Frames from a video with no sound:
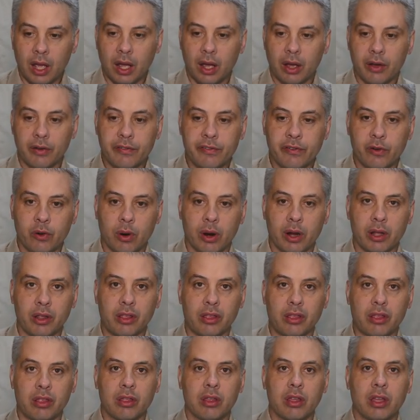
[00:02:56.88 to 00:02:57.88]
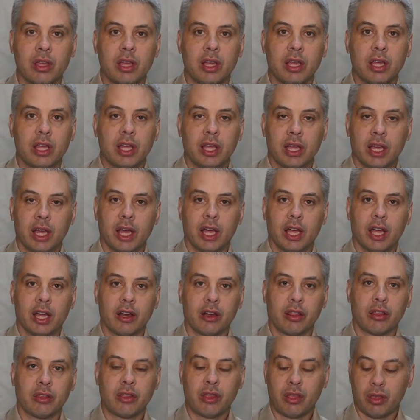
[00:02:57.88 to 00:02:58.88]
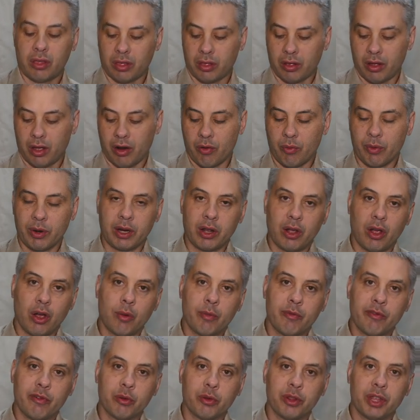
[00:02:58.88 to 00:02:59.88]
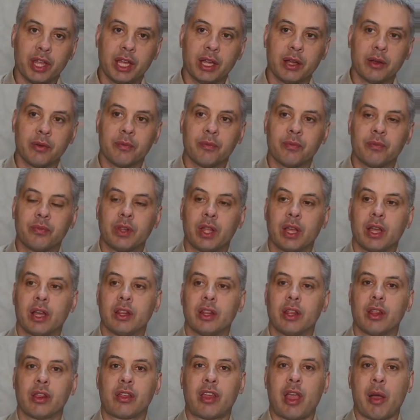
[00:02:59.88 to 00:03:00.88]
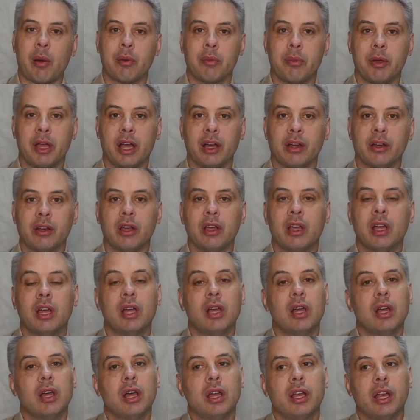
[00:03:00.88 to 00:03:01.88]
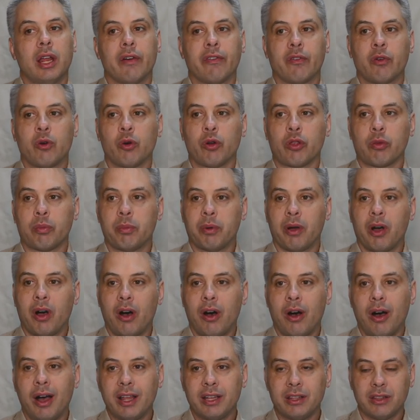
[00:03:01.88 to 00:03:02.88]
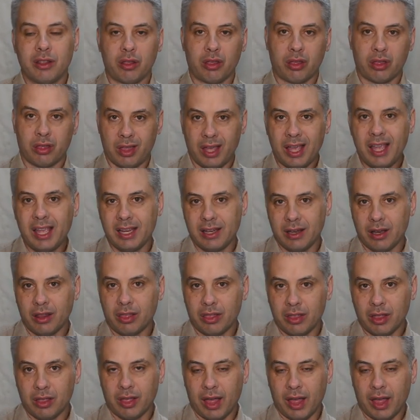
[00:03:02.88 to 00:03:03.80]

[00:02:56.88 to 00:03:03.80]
for us. And so this is a really helpful thing that's come about. Now, of course, behind the scenes, there's